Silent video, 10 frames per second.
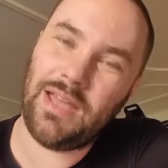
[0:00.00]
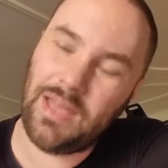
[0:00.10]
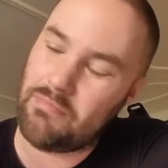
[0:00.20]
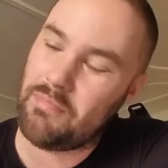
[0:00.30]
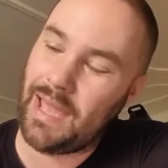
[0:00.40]

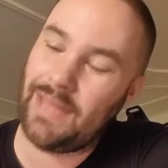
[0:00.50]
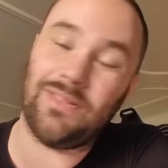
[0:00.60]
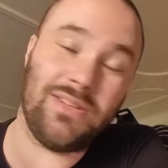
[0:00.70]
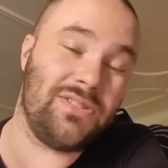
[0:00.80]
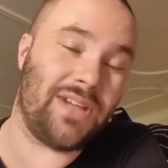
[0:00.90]
It
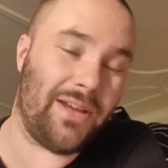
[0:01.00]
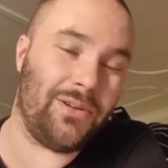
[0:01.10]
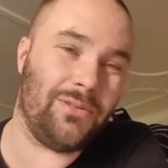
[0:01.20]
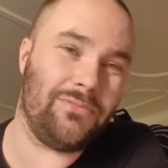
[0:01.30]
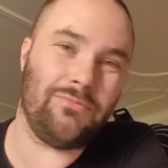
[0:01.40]
made this
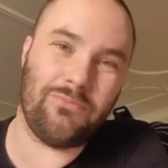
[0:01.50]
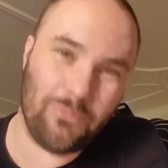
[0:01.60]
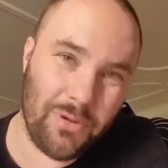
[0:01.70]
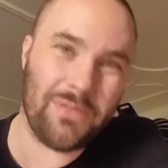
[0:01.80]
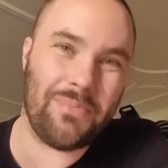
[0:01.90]
channel
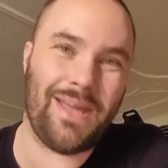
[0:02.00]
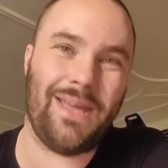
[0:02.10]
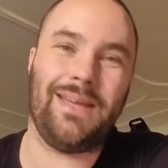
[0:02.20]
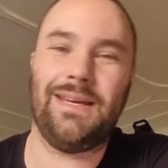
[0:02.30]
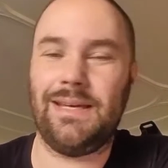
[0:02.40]
with
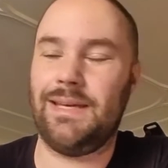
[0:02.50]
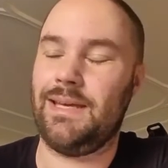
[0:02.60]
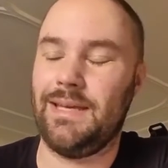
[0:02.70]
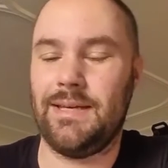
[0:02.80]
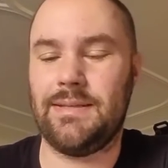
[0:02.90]
me,
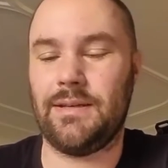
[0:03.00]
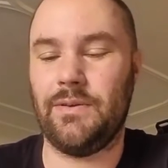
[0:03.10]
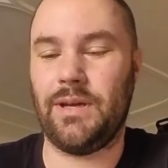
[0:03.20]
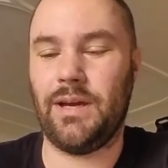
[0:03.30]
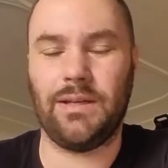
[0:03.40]

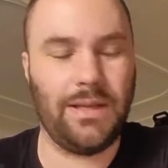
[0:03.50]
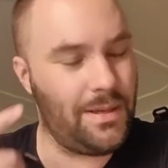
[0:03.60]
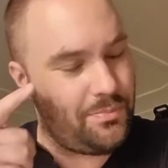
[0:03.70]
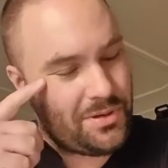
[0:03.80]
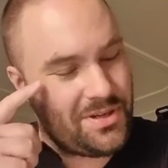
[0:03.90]
so it kind of
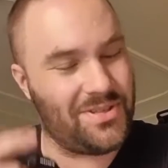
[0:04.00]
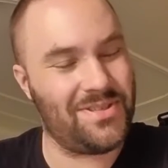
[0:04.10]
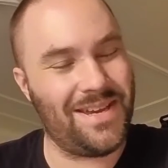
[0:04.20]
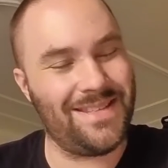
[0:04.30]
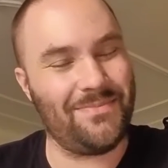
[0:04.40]
brings
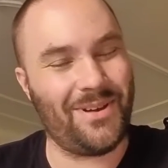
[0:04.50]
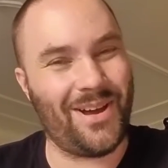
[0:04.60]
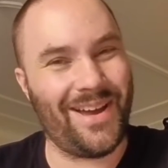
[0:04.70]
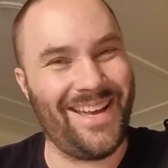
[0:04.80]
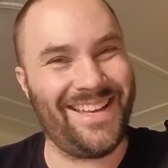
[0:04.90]
a tear to
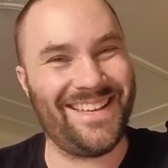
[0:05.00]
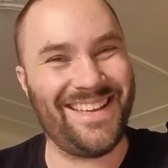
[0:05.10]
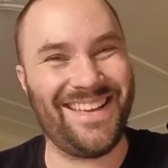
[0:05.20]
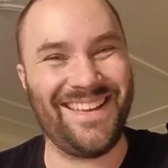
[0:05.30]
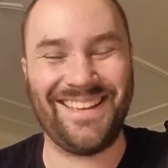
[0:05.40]
my eye.
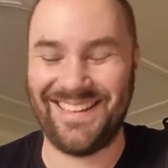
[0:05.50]
La